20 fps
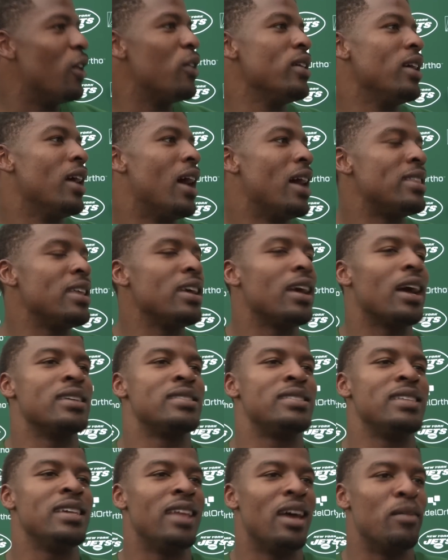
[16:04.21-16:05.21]
Oh yeah, I think I
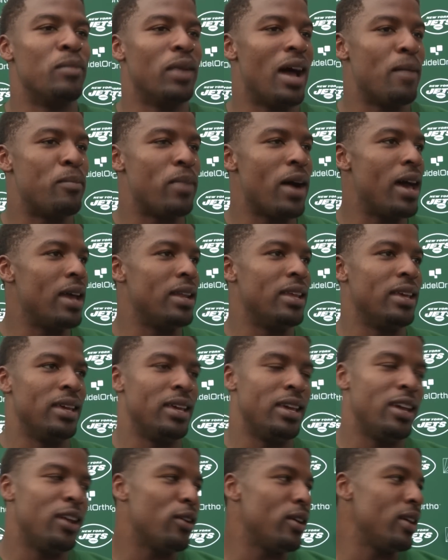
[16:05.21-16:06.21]
seen that, but yeah. I probably didn't
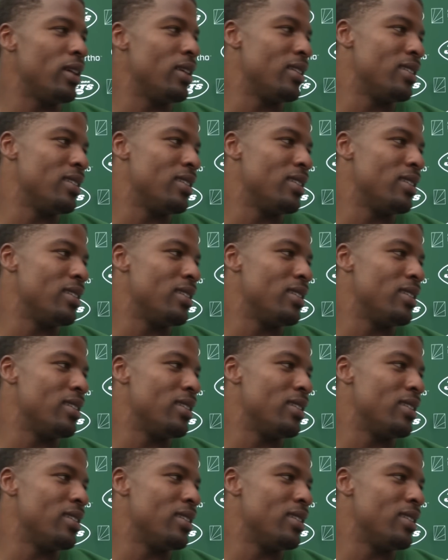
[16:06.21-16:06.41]
hear it.